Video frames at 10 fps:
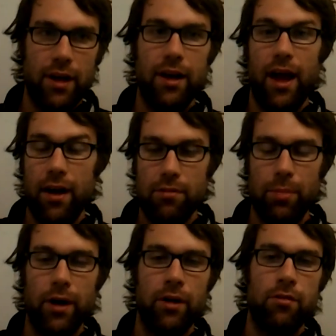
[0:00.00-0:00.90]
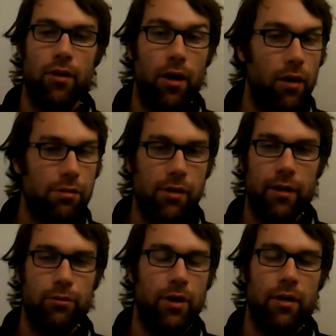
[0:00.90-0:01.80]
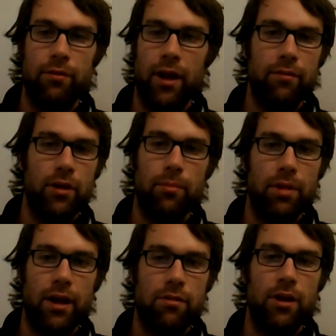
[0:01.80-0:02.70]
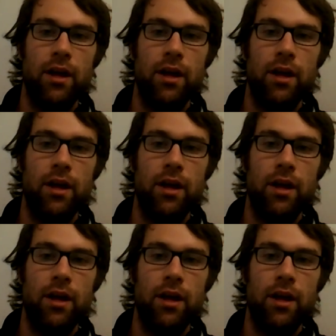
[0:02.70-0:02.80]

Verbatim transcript: It has bugs. All software of given complexity